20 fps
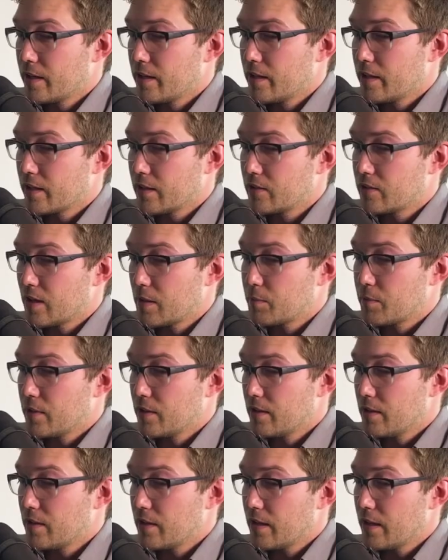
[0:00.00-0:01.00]

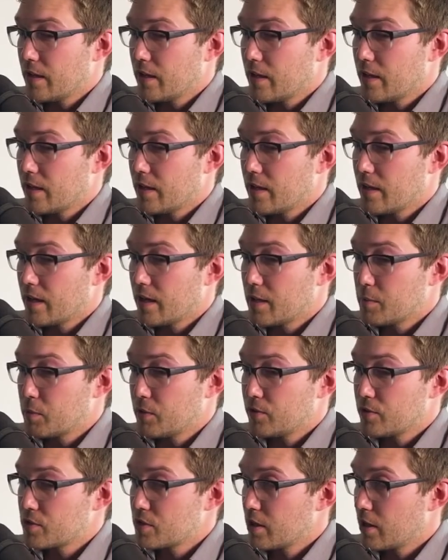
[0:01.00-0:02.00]
accepted at a
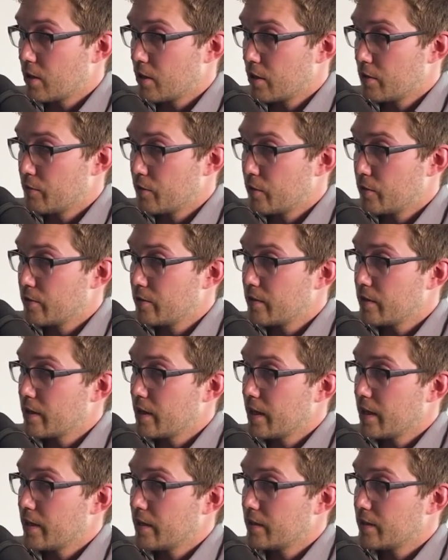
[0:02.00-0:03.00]
position at Harvard,
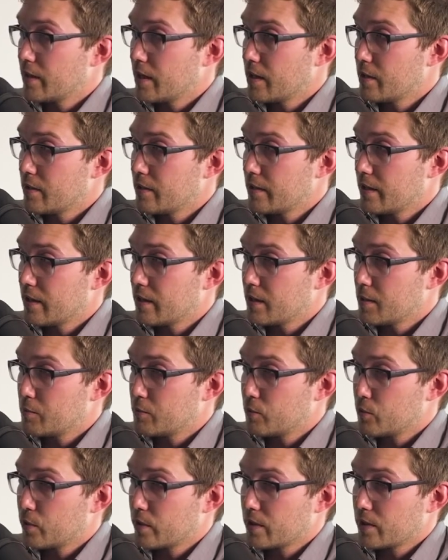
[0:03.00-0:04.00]
and I ended
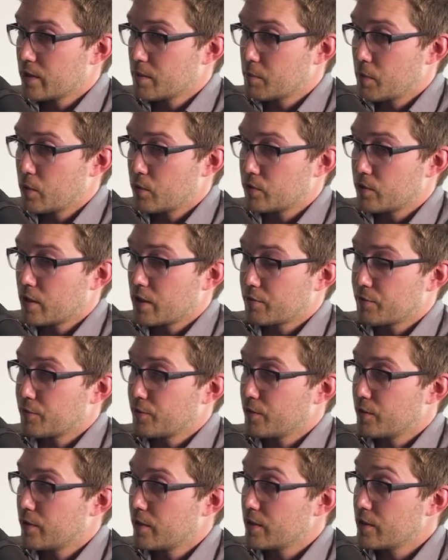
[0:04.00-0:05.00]
up doing the postdoc
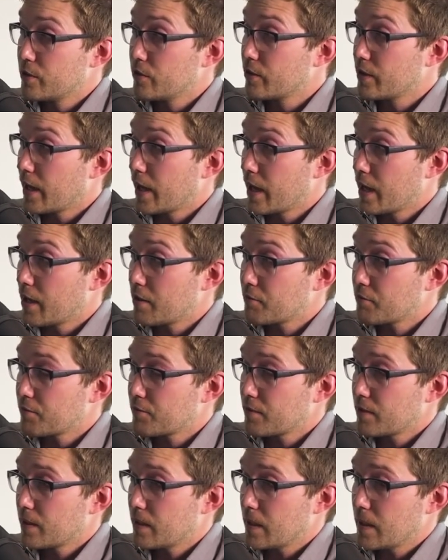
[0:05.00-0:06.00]
for a year and a half.
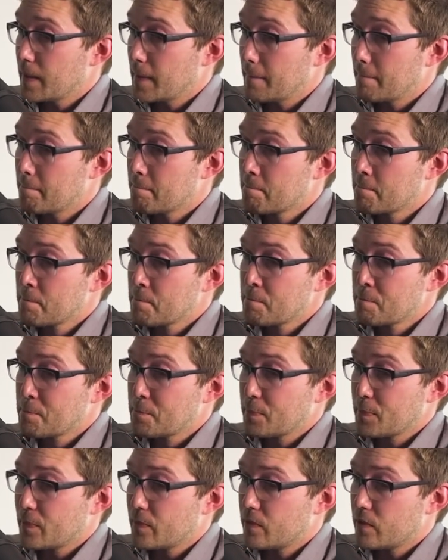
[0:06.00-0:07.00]
Mm-hmm.
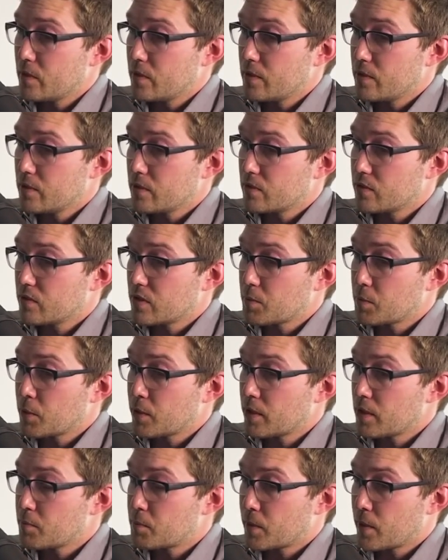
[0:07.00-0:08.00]
The
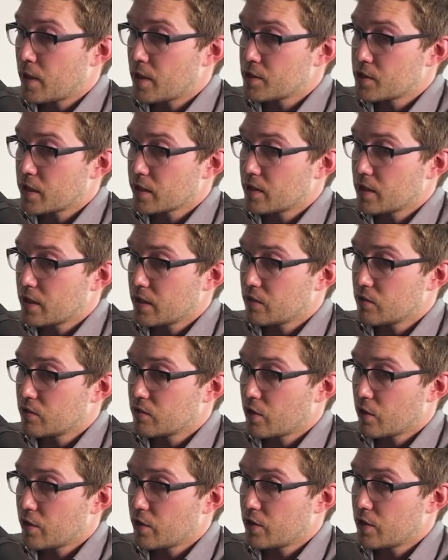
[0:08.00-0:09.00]
stipulated project that I
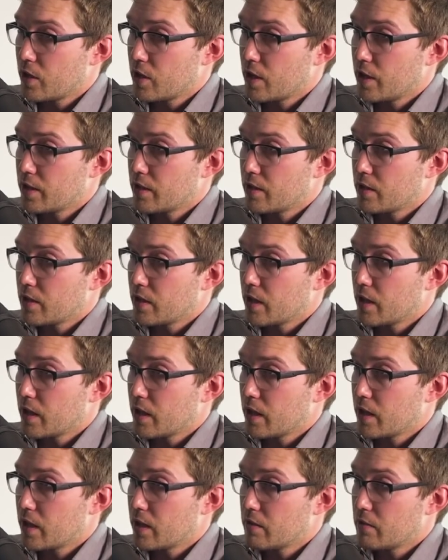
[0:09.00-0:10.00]
started on,
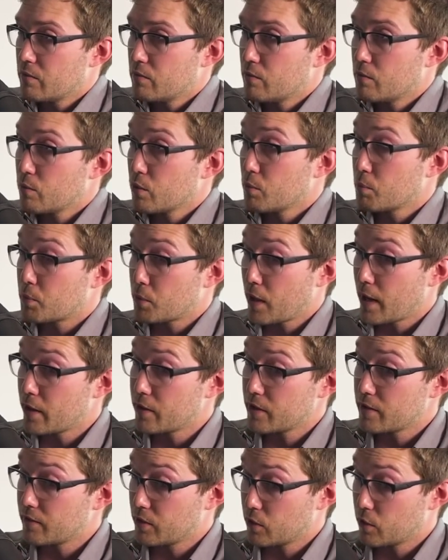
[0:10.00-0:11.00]

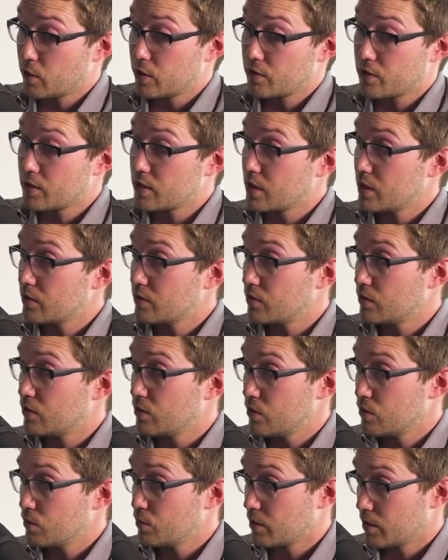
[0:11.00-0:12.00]
prior to even going to the
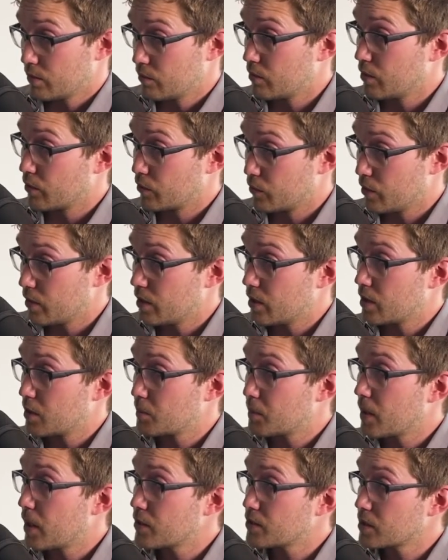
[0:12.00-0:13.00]
institute, we had agreed on a
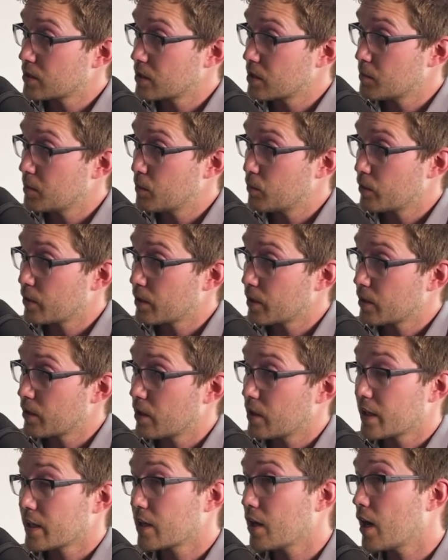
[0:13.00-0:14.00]
project that I'd be working
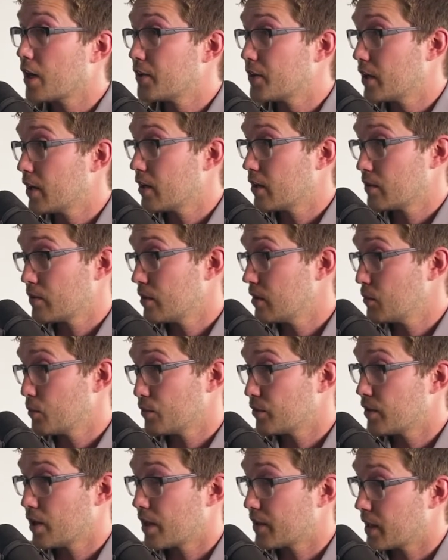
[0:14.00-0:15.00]
on. I got there. It
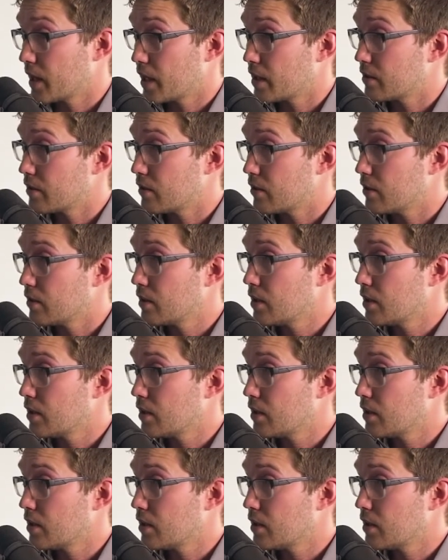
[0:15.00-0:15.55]
was not that at all.